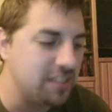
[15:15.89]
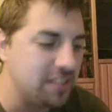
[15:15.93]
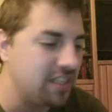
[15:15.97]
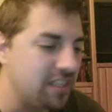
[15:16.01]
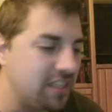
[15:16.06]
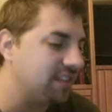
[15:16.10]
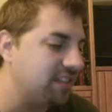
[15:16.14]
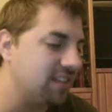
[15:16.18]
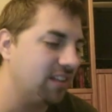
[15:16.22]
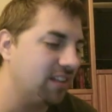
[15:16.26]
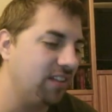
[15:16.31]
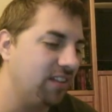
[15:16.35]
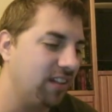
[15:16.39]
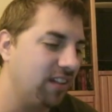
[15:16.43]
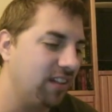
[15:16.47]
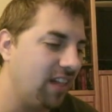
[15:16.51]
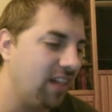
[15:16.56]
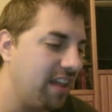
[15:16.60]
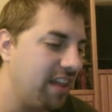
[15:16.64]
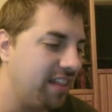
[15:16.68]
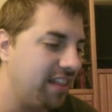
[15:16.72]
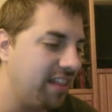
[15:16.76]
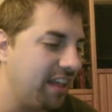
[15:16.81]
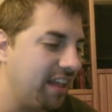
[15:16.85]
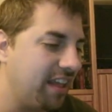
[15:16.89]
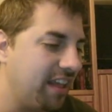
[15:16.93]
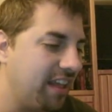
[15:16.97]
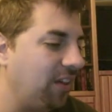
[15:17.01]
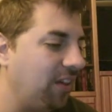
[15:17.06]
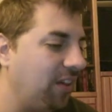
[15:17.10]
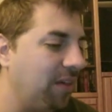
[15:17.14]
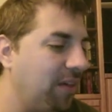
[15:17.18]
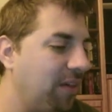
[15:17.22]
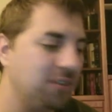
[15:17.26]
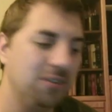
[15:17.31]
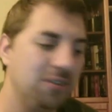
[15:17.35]
I lined that all
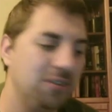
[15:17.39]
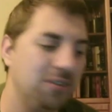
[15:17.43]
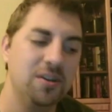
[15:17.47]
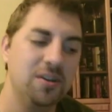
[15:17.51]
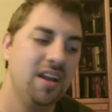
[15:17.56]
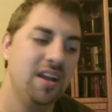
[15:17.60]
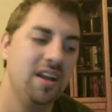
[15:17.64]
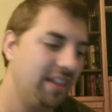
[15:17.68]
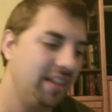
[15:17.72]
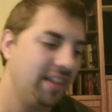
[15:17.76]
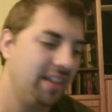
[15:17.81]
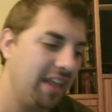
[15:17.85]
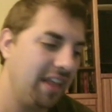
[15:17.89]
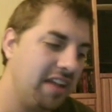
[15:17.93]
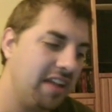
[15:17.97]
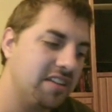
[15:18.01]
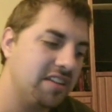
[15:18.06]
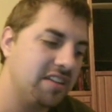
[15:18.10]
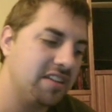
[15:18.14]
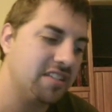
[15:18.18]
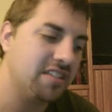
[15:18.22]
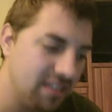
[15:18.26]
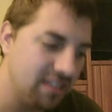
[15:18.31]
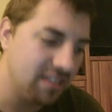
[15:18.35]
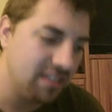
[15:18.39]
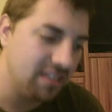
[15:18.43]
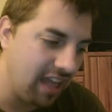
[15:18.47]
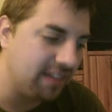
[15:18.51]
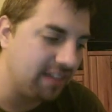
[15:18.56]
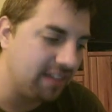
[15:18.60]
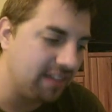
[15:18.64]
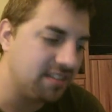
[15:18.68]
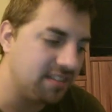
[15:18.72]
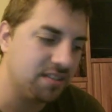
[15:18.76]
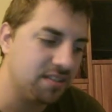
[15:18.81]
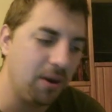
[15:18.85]
up too. That's
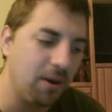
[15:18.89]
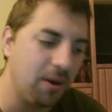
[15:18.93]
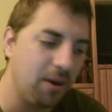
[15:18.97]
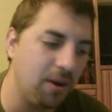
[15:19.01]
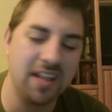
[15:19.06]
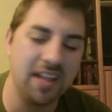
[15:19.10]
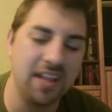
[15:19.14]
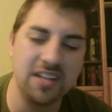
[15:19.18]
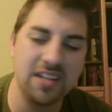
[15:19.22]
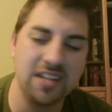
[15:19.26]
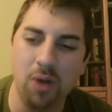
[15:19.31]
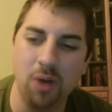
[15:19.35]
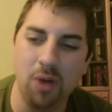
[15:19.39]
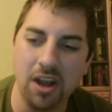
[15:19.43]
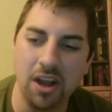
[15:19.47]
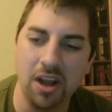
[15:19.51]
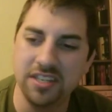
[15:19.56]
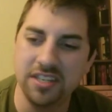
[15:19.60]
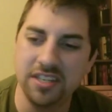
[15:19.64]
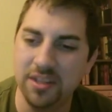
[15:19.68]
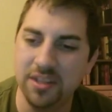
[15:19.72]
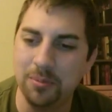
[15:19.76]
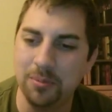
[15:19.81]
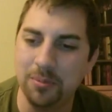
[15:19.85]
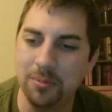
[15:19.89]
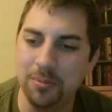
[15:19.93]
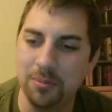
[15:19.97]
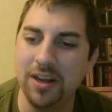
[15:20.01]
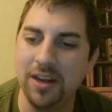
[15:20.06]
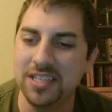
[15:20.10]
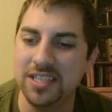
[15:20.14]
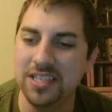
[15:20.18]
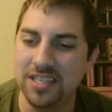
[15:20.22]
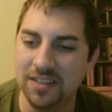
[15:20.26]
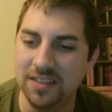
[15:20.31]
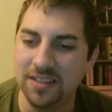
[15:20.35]
smart. That's watching The
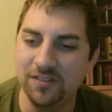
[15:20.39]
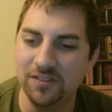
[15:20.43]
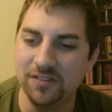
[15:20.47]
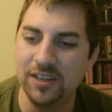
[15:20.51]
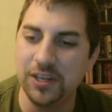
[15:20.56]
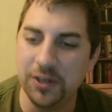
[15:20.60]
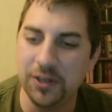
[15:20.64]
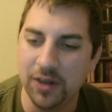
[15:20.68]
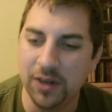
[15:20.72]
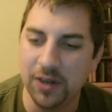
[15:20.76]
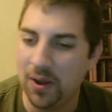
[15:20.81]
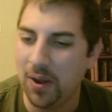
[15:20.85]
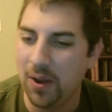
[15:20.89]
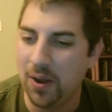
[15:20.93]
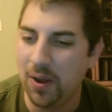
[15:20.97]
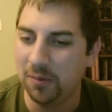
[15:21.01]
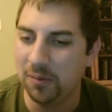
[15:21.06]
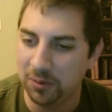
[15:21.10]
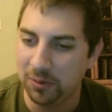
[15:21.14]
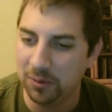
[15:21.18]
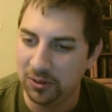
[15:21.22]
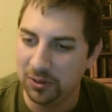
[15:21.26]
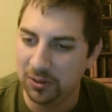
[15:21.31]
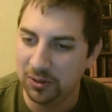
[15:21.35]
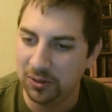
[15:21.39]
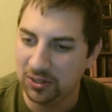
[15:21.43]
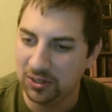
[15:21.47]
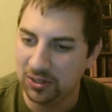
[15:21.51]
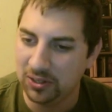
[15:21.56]
Apprentice and figuring out how it works.